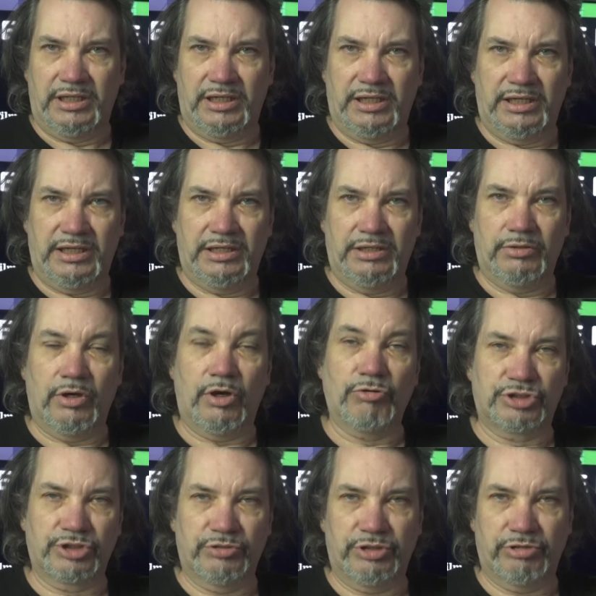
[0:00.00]
and
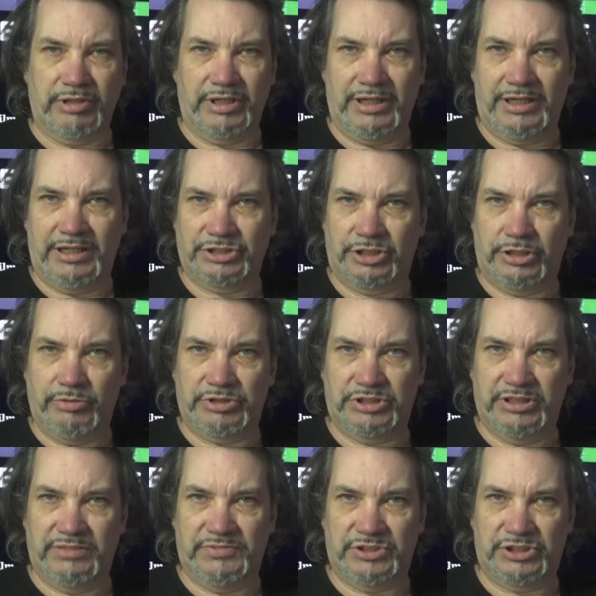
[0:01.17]
also you'll get
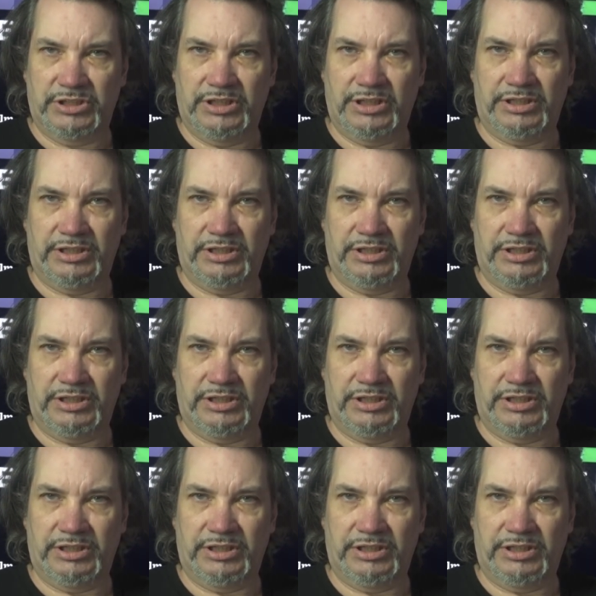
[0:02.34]
exclusives,